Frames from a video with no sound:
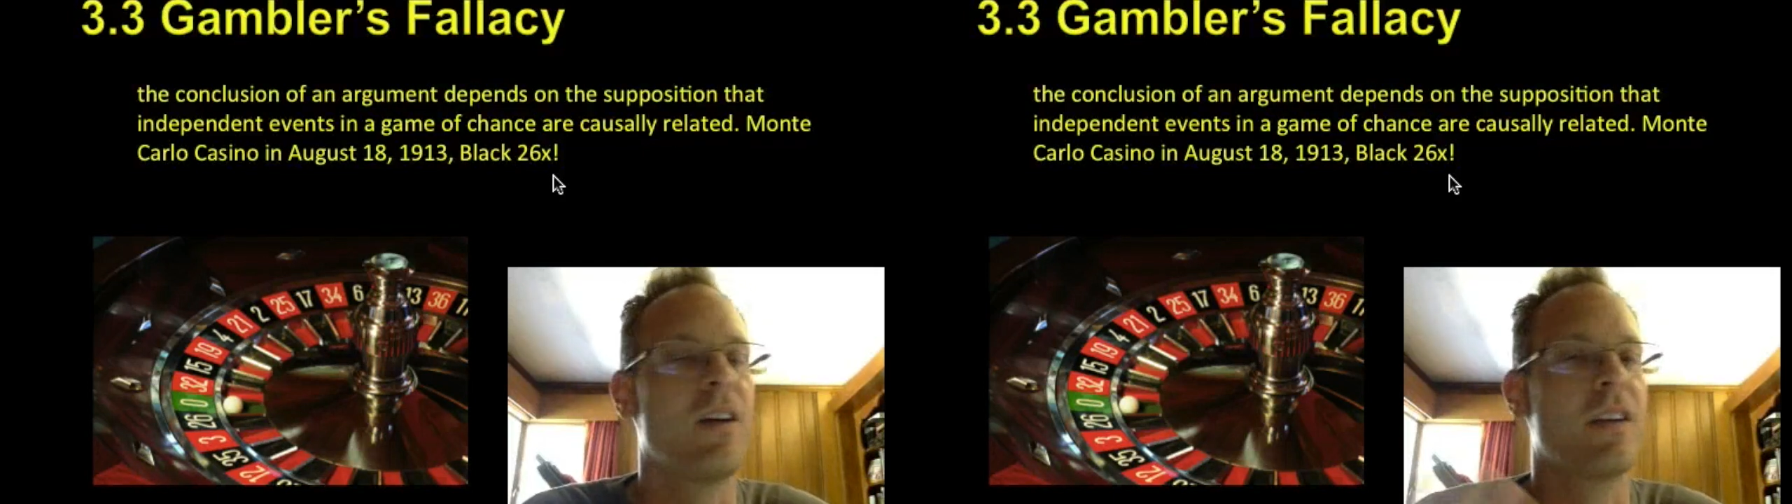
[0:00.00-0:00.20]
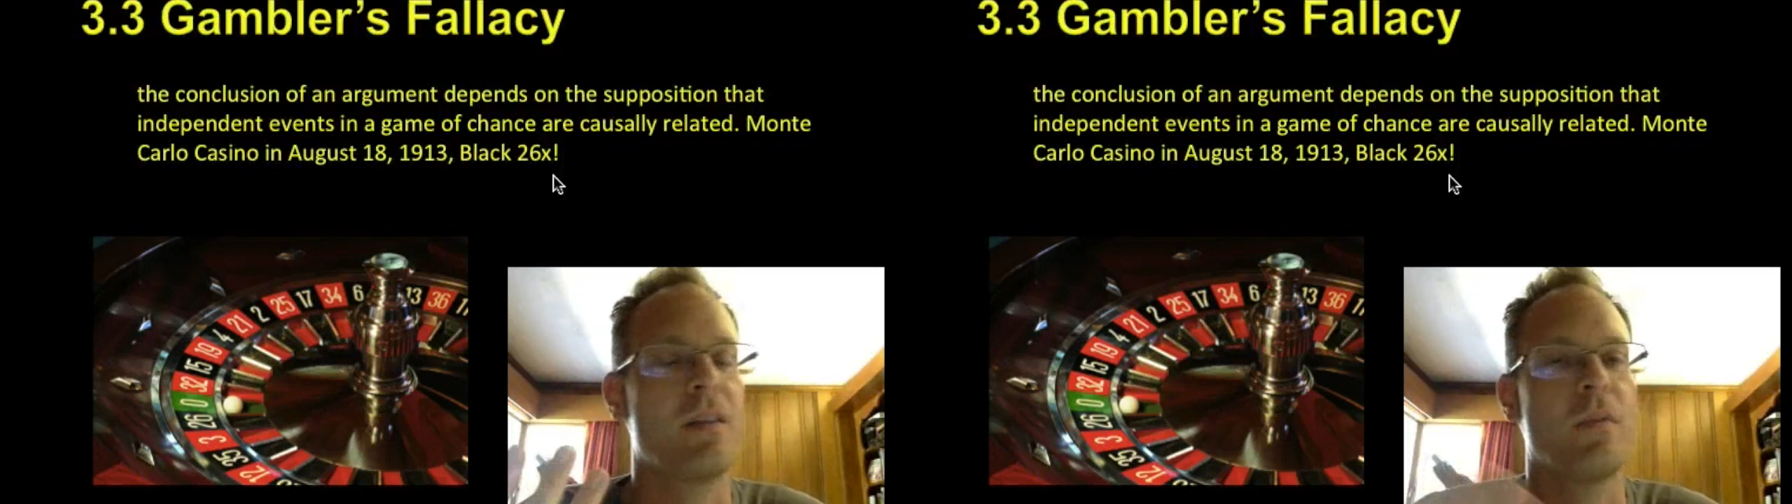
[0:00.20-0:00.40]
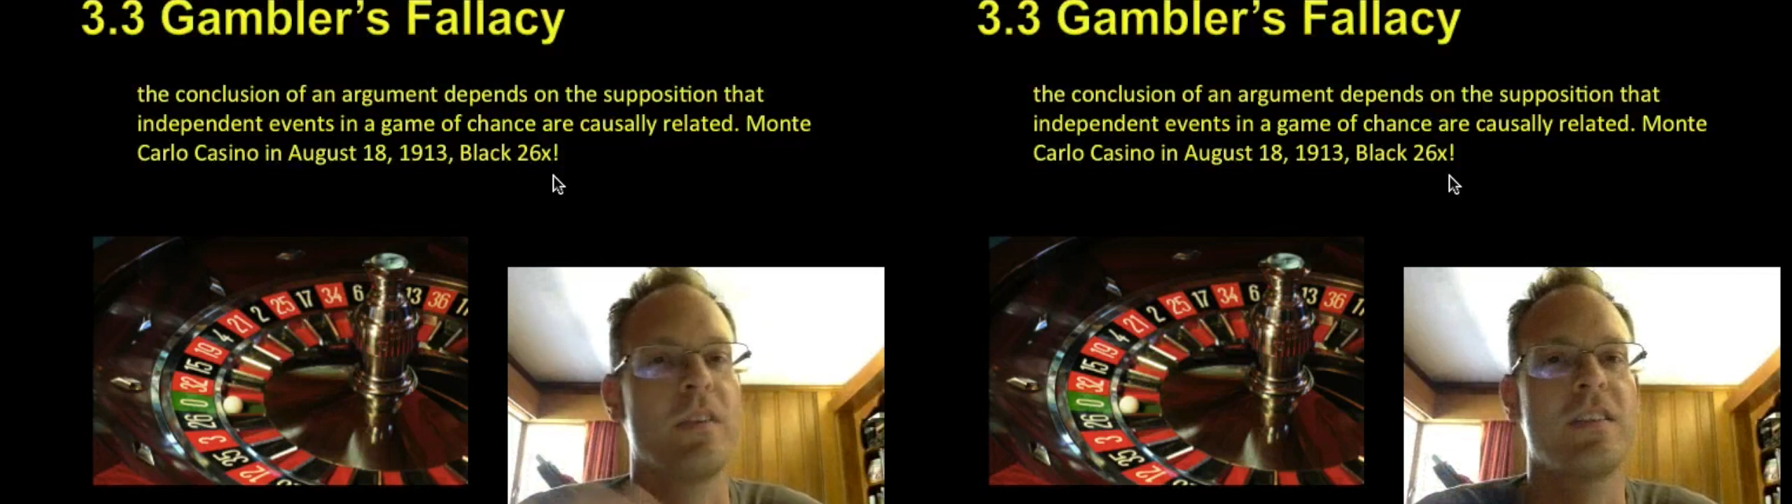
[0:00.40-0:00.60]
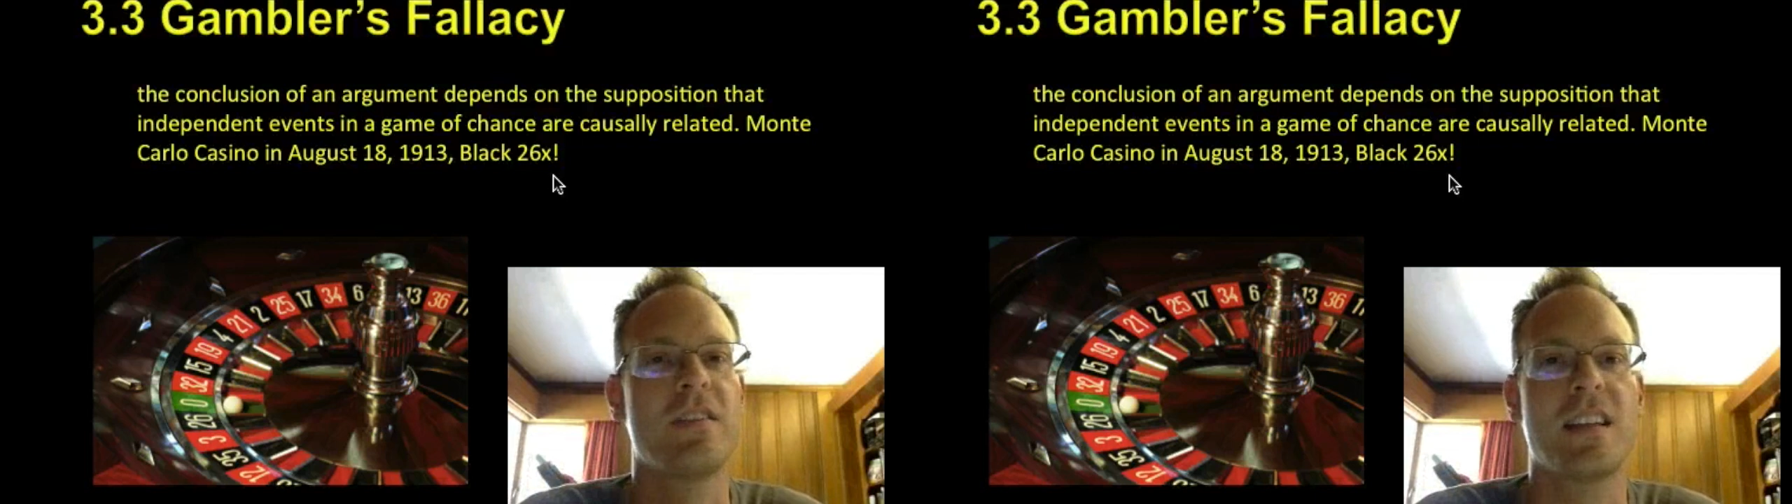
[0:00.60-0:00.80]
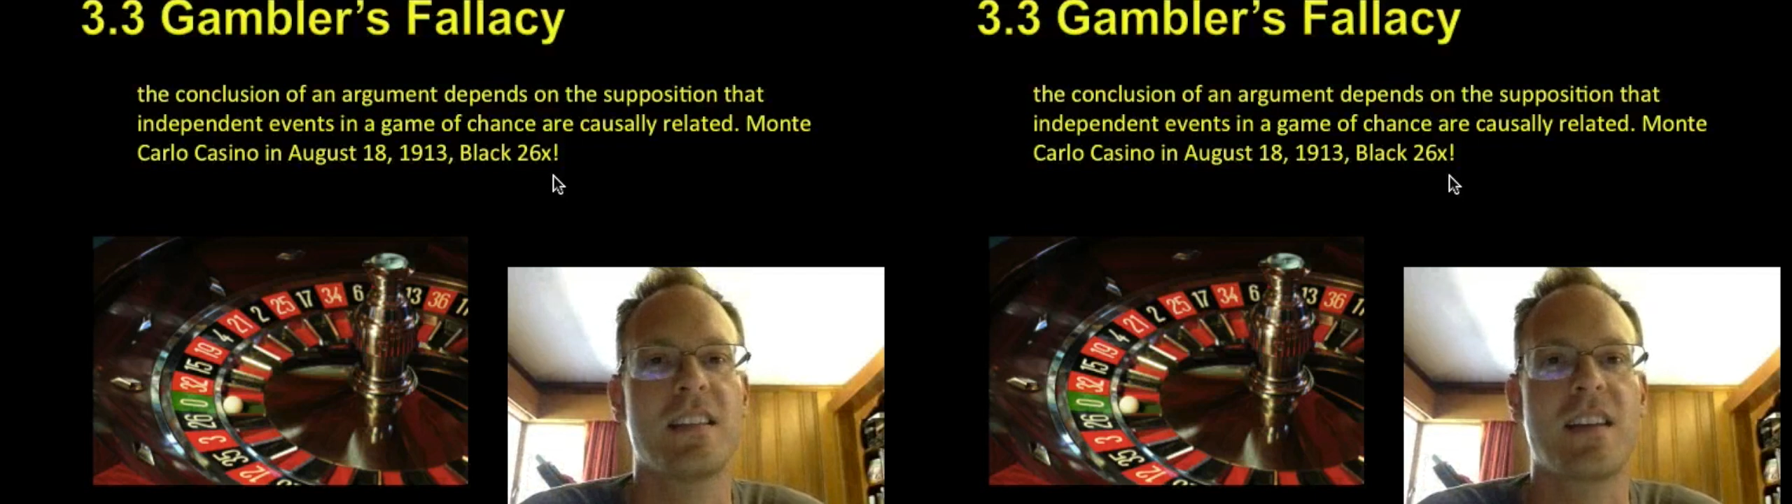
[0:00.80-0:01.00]
okay, well, this
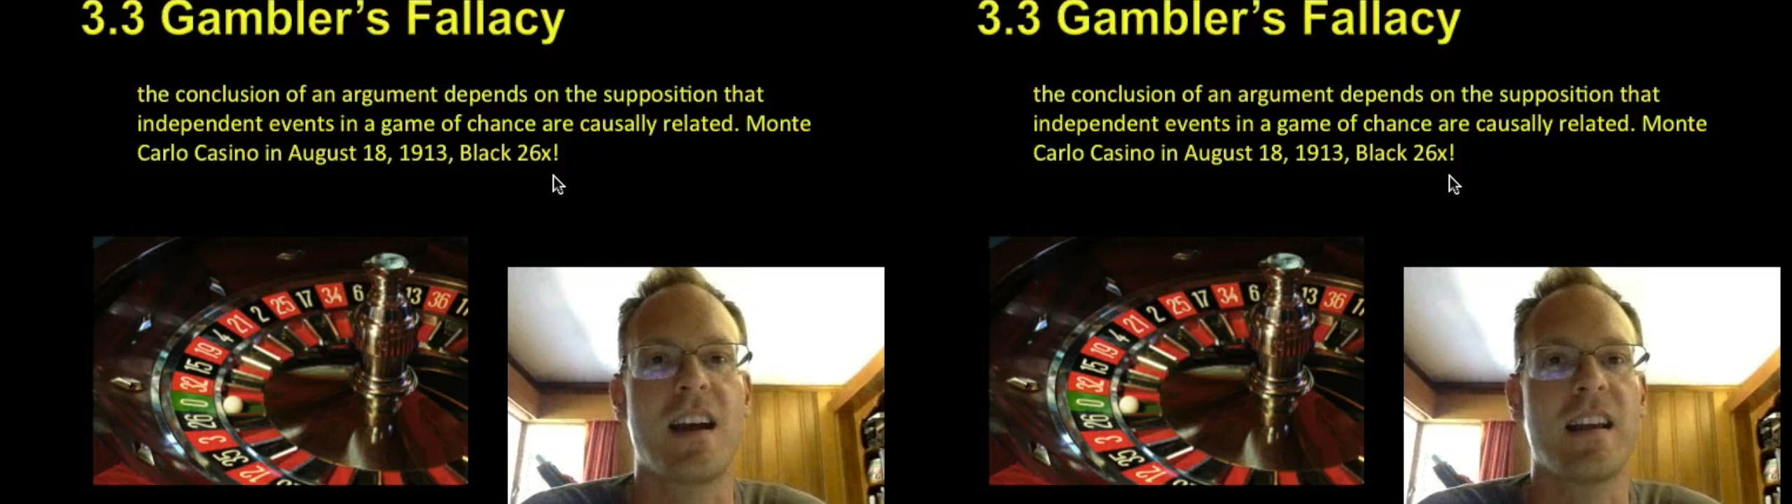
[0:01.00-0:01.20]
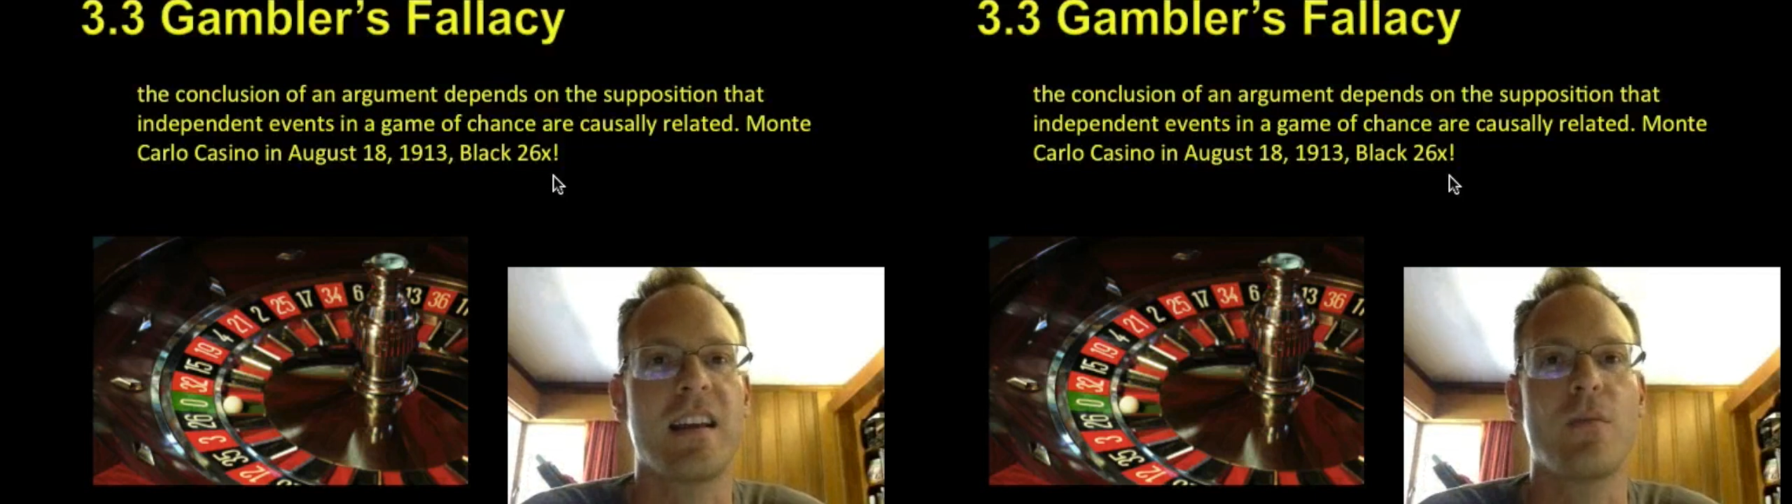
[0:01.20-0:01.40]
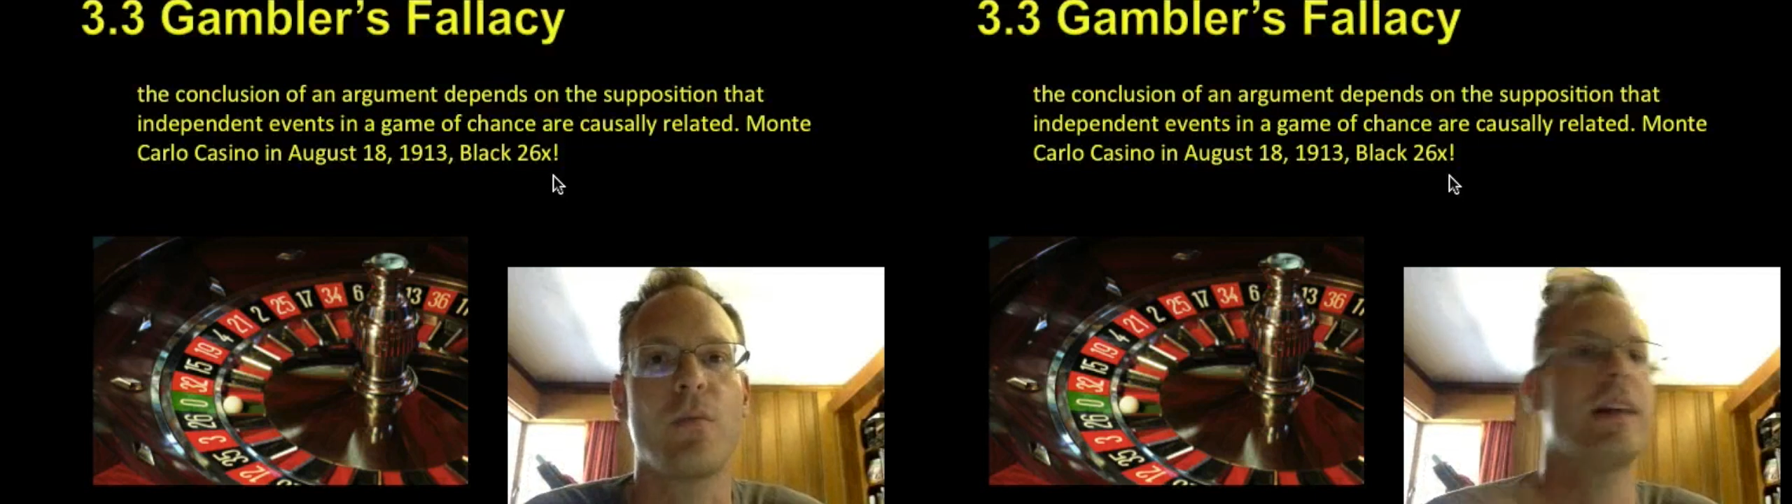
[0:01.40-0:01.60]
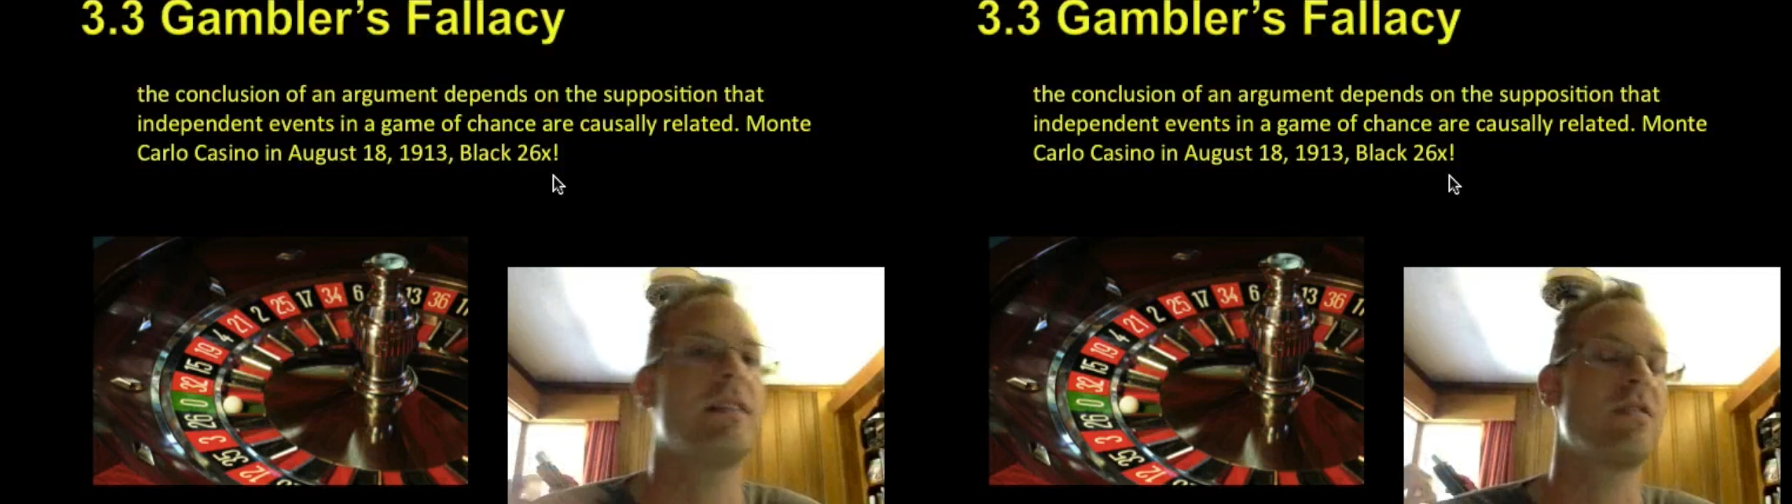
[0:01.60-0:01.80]
thing's got to hit red.